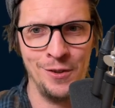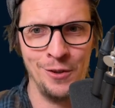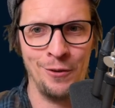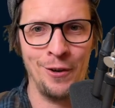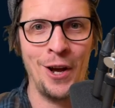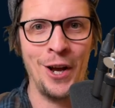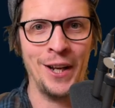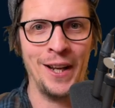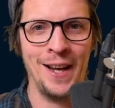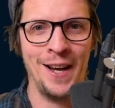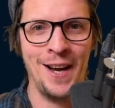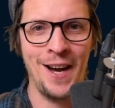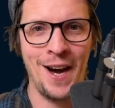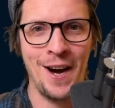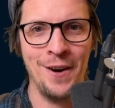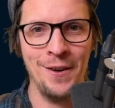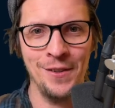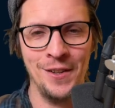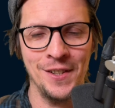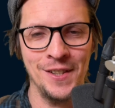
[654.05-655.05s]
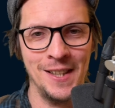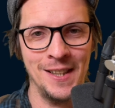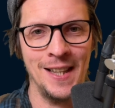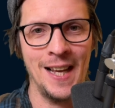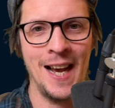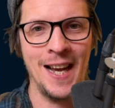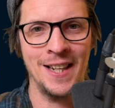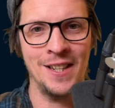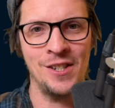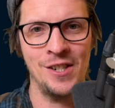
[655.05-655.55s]
So like, how does
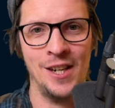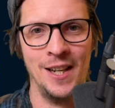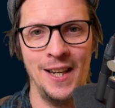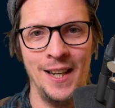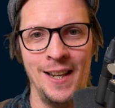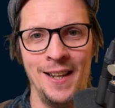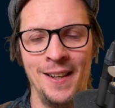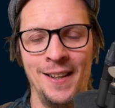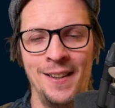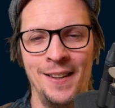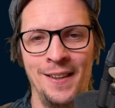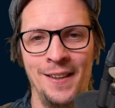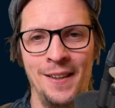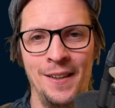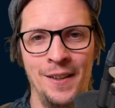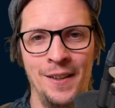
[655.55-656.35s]
it actually